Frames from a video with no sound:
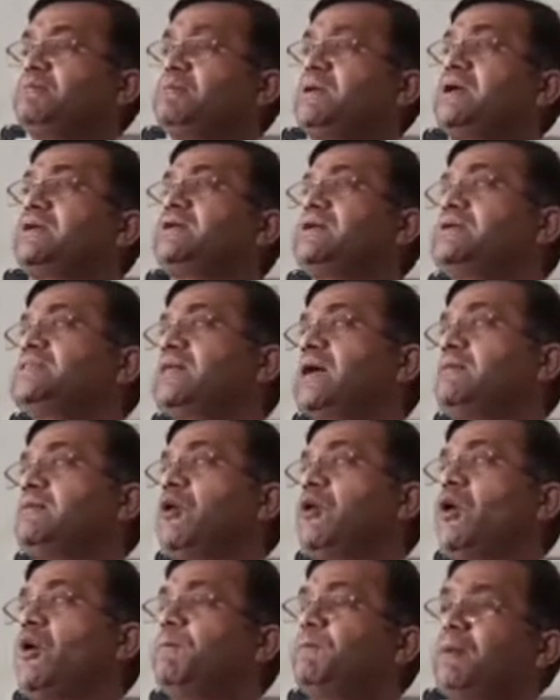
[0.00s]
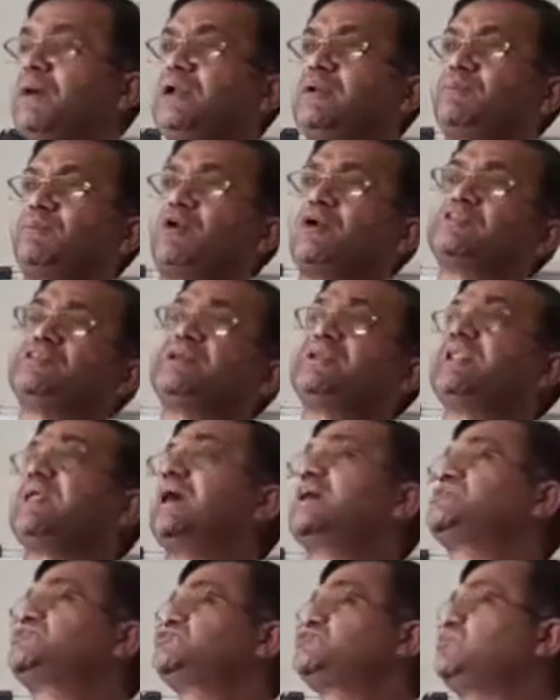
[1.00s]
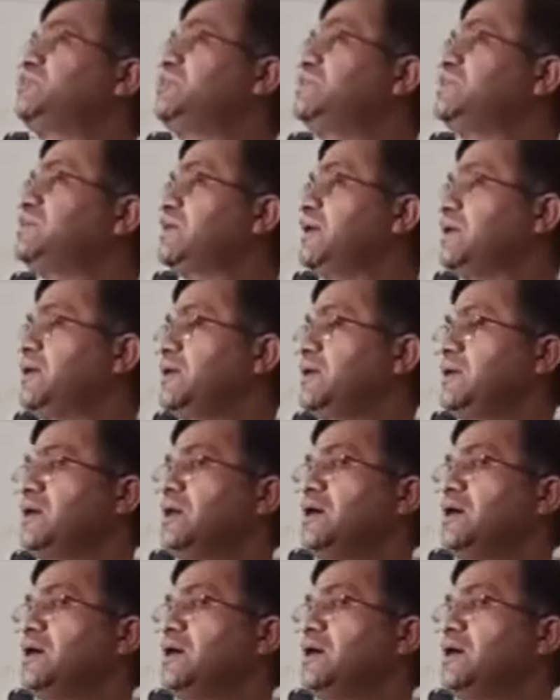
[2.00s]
making them open for the next winter.